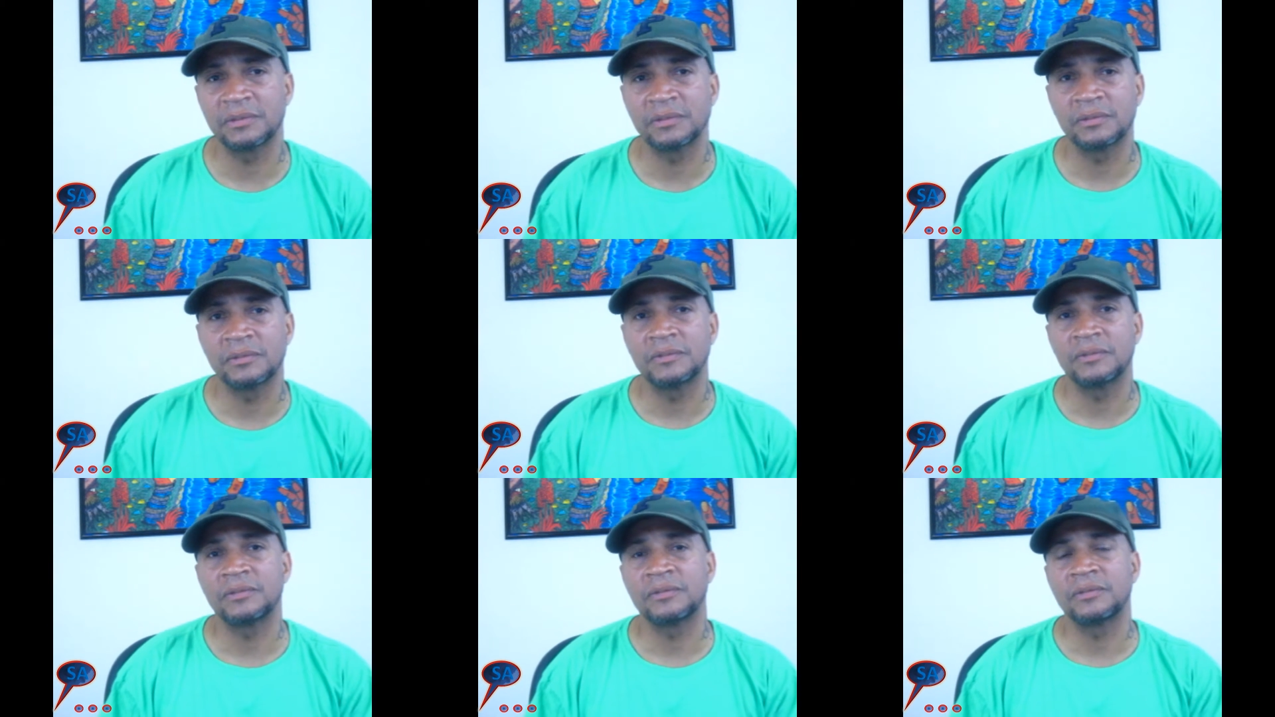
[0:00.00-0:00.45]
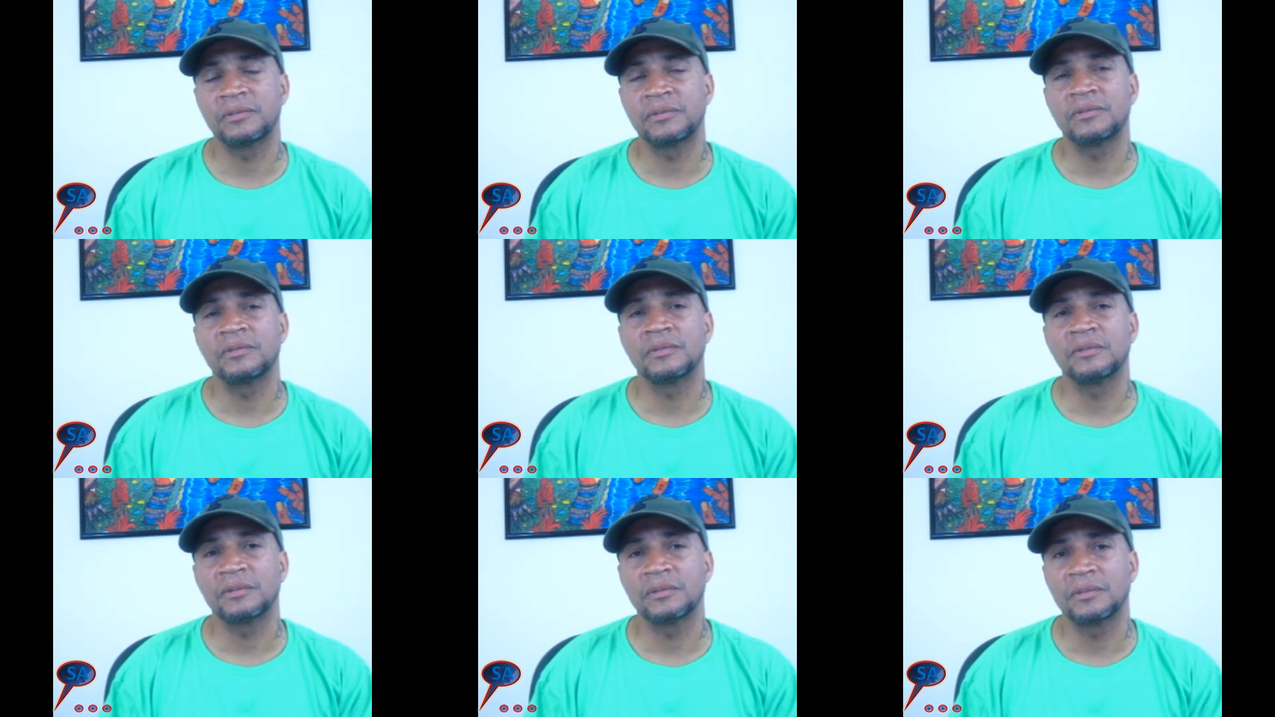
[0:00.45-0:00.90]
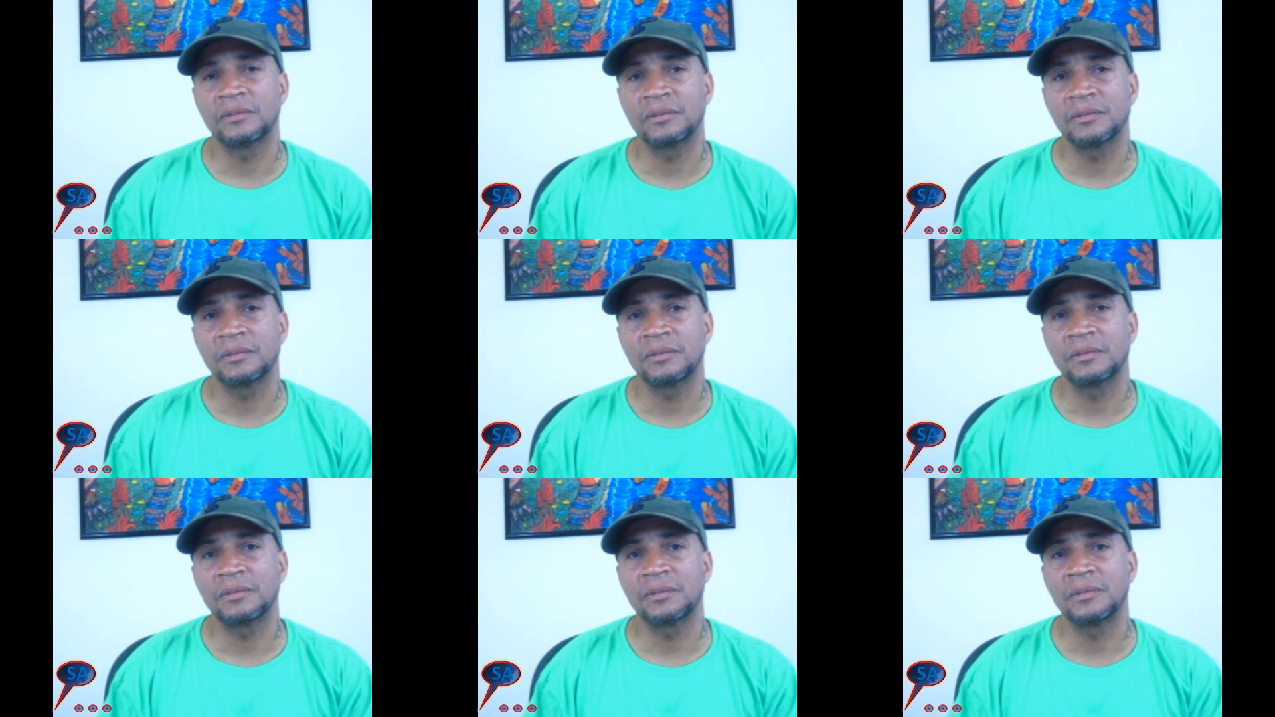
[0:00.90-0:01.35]

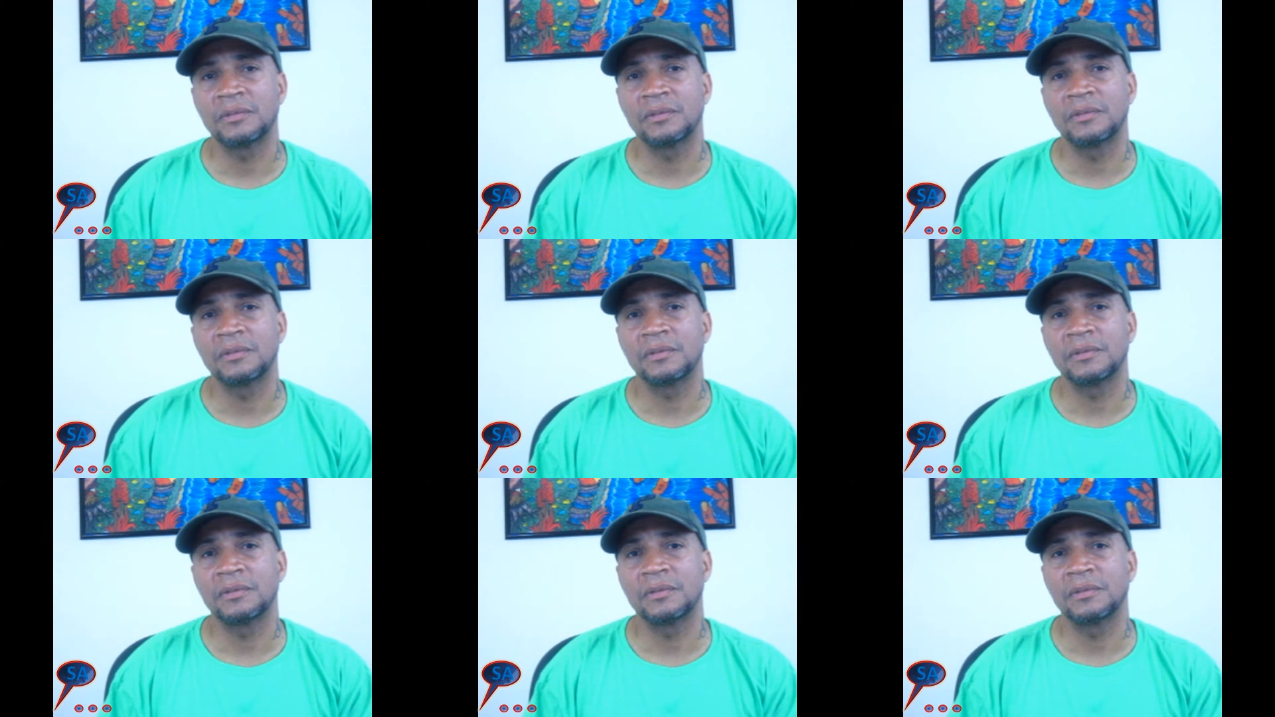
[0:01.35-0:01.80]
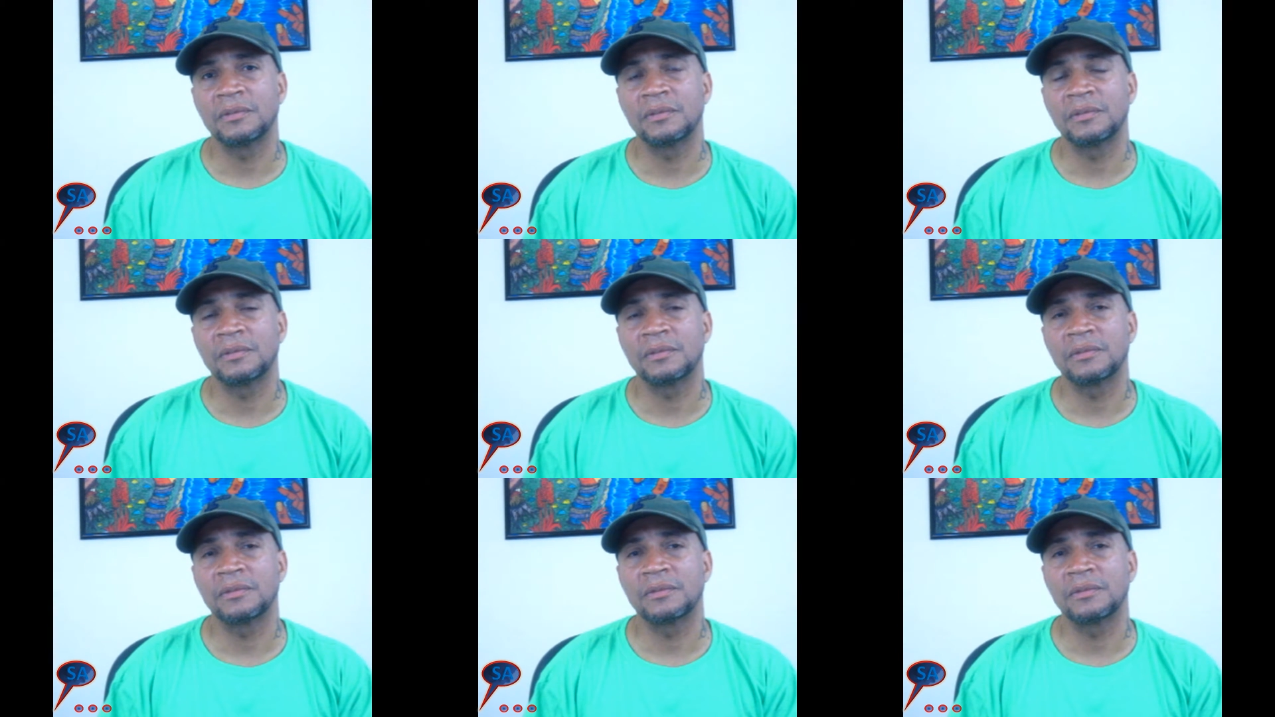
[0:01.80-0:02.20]
Nobody speaks.